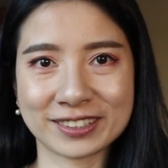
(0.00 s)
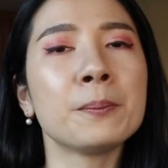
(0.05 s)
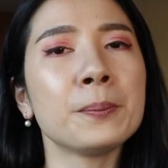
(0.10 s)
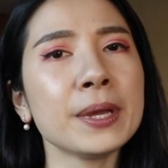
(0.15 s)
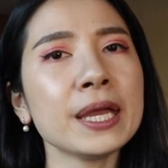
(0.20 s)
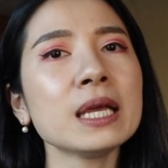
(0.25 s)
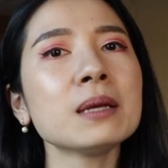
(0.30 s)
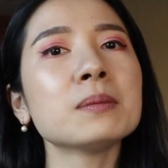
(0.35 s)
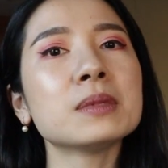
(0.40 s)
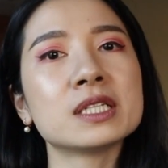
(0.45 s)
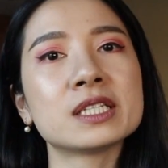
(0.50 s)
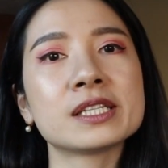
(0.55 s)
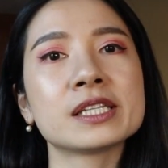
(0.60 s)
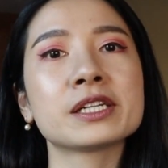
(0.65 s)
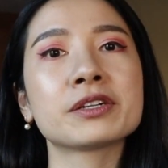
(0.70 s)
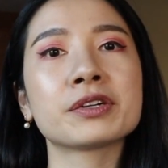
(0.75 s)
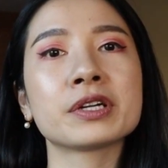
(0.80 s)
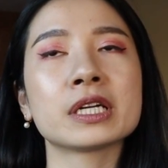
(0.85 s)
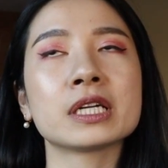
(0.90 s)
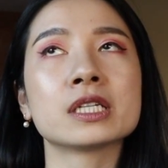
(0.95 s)
Being
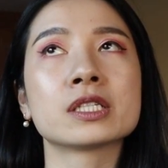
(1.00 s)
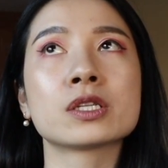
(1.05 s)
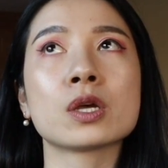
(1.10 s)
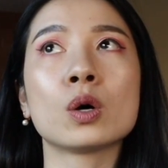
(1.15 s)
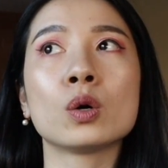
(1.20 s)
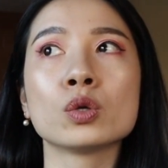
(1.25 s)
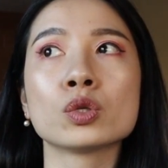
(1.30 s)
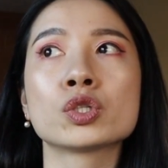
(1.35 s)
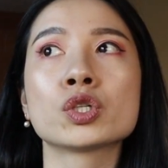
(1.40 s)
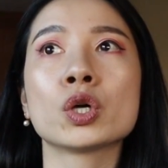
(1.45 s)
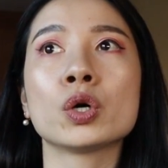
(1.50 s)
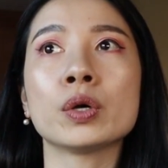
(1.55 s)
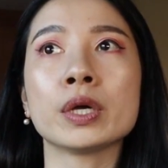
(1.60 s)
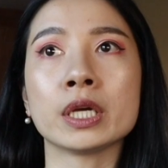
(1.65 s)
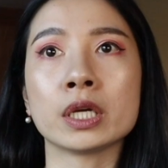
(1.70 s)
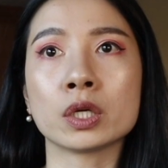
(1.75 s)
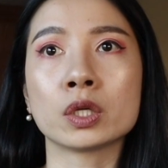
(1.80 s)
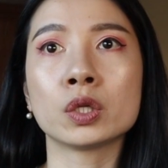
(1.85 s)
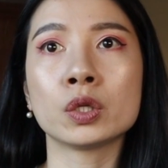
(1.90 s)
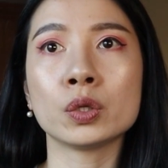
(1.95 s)
mysterious also
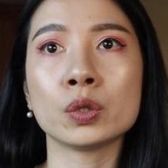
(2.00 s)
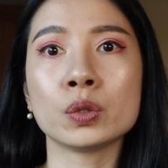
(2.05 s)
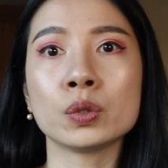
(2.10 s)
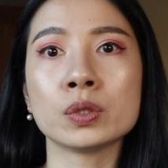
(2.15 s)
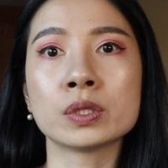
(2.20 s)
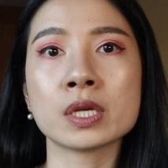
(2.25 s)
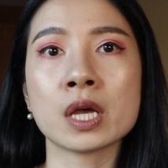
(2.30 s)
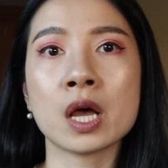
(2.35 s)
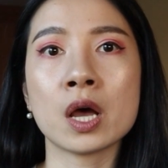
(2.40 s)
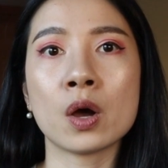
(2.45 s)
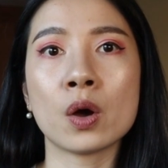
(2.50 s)
includes